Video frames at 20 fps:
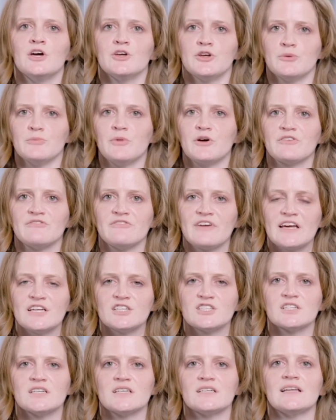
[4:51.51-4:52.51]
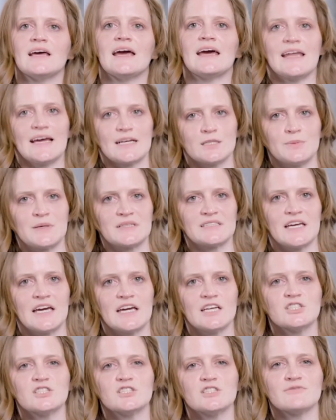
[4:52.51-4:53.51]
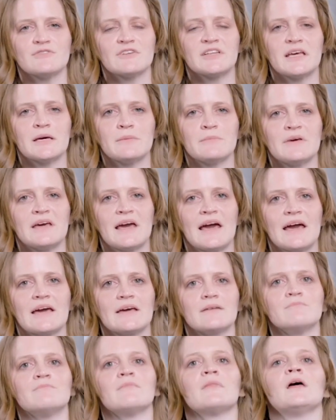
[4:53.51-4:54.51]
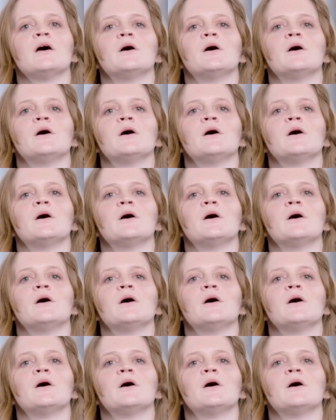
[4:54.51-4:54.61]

your motivation and expectations for the MBA,